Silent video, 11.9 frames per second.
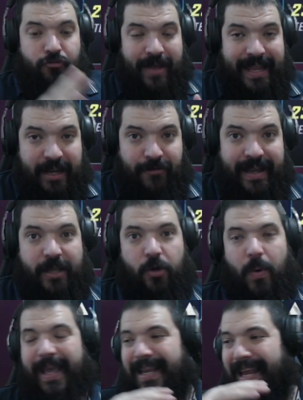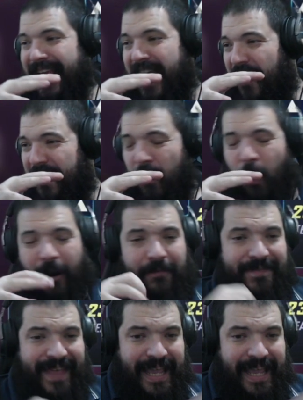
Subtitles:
really, really quickly. They're one of the